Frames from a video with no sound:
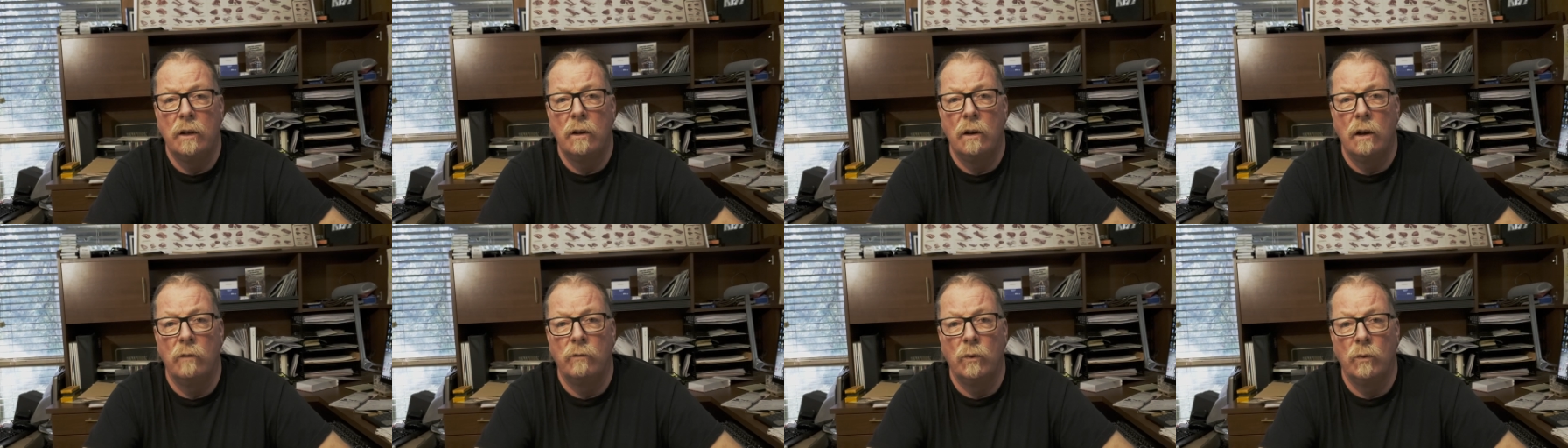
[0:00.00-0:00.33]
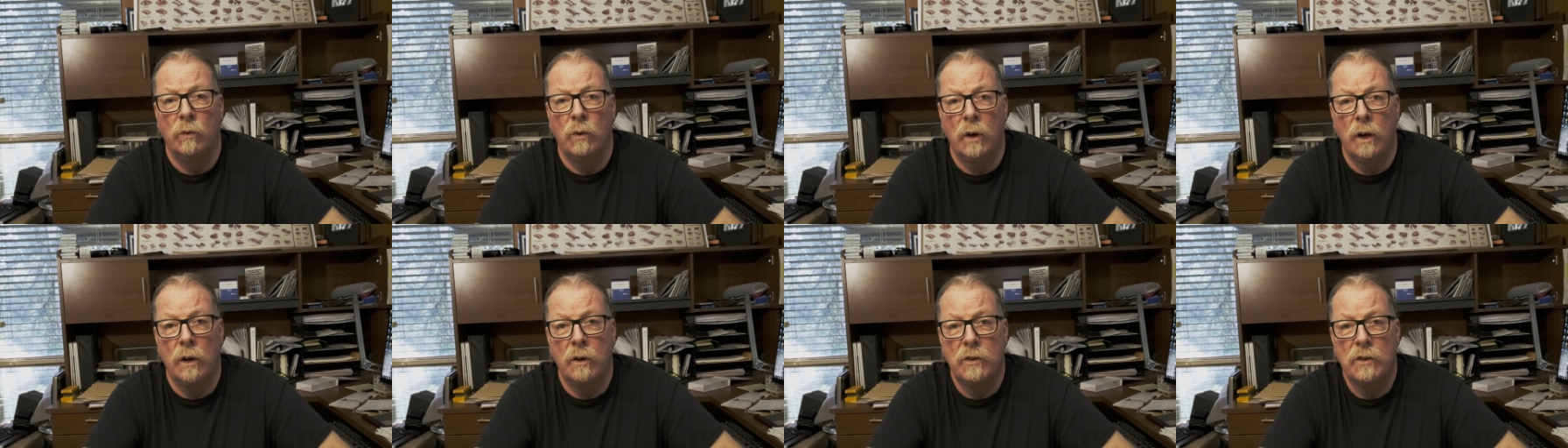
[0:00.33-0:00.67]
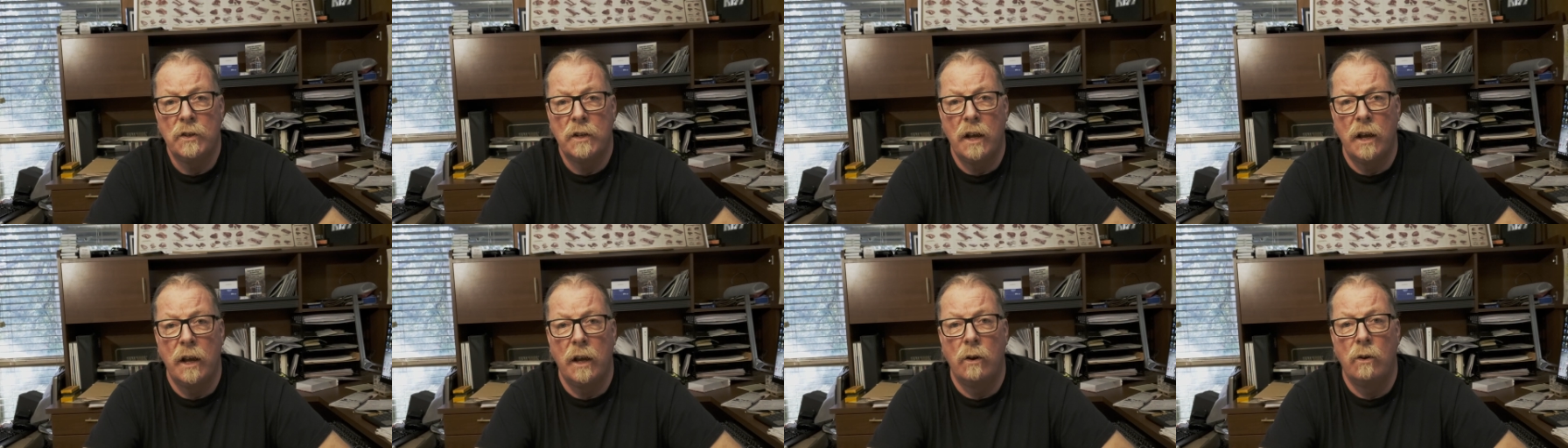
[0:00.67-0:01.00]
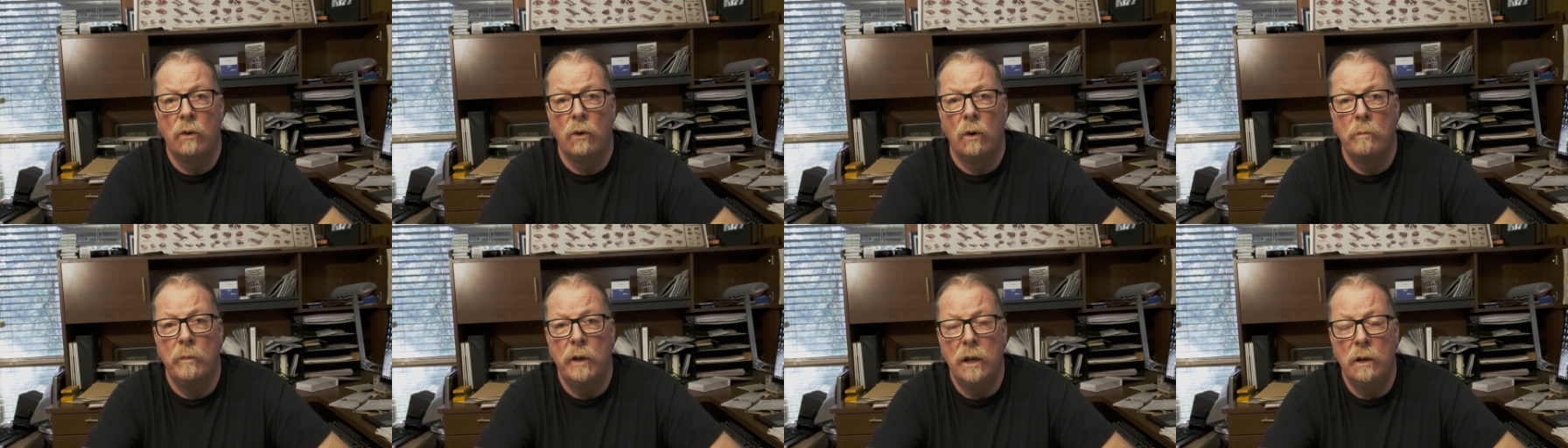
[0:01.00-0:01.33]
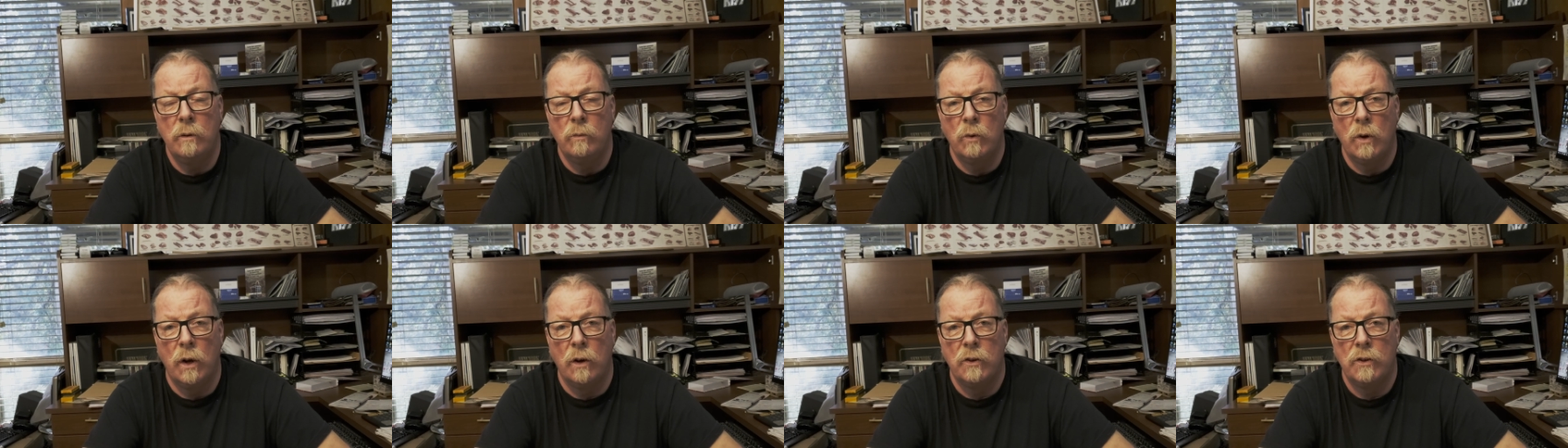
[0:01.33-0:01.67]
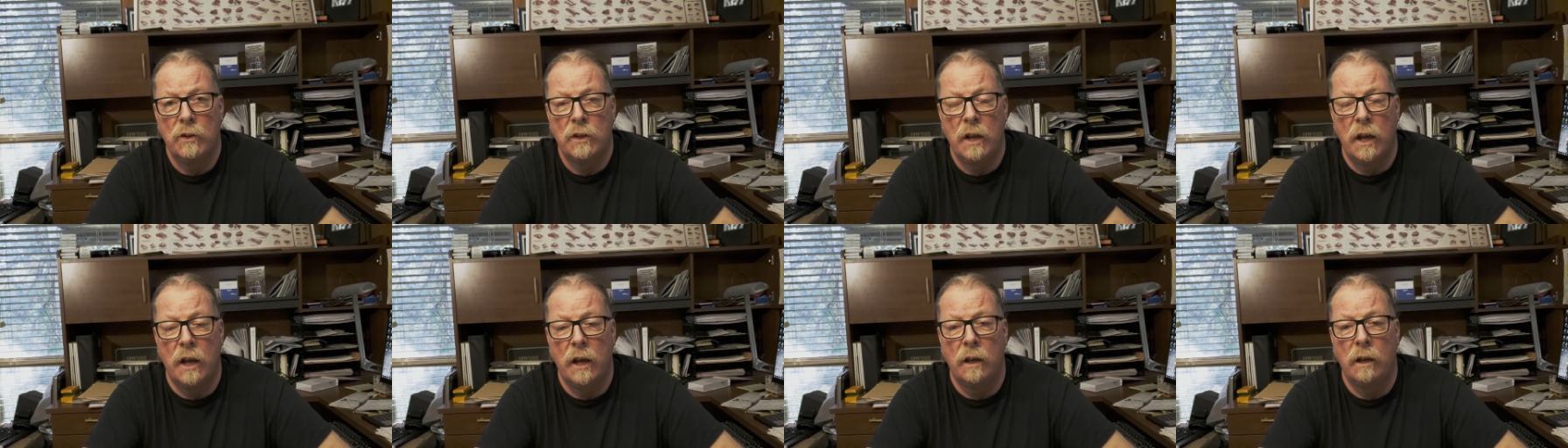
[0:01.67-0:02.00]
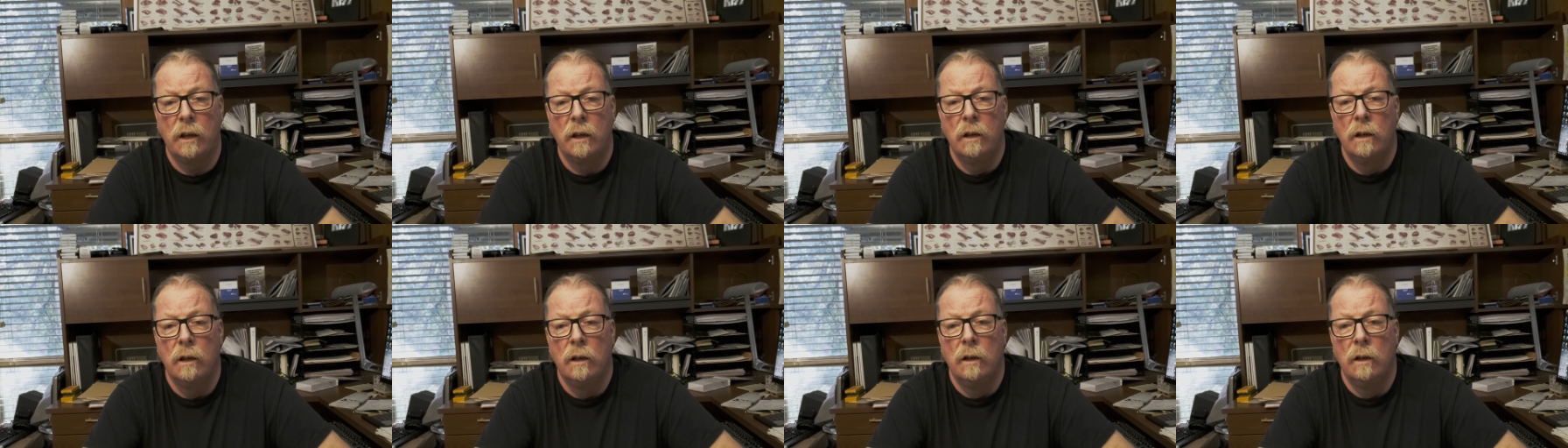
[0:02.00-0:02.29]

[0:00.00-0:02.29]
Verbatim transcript: of a rare steak or a medium rare steak,